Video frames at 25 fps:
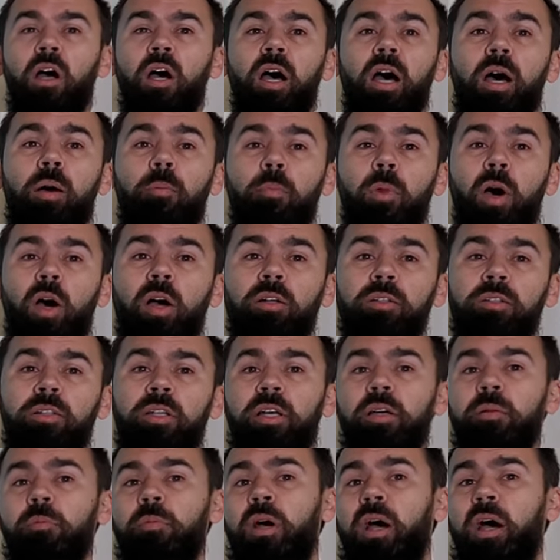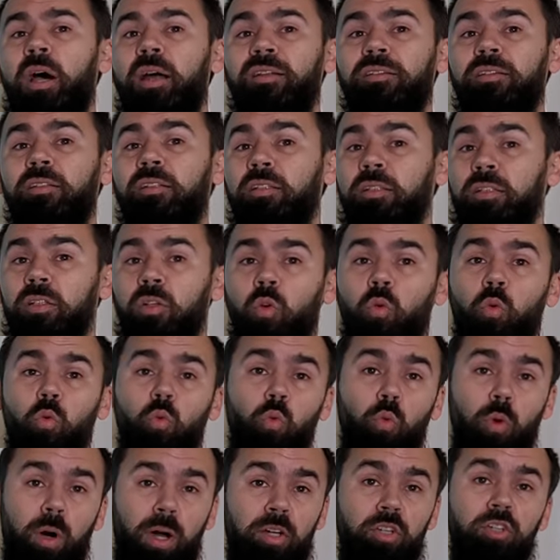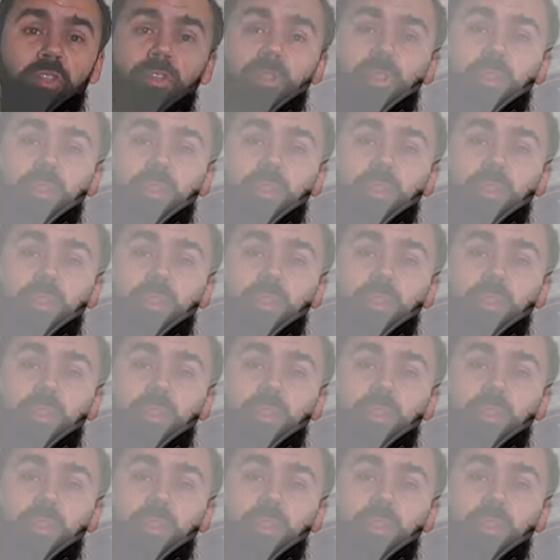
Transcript: among them are the Watch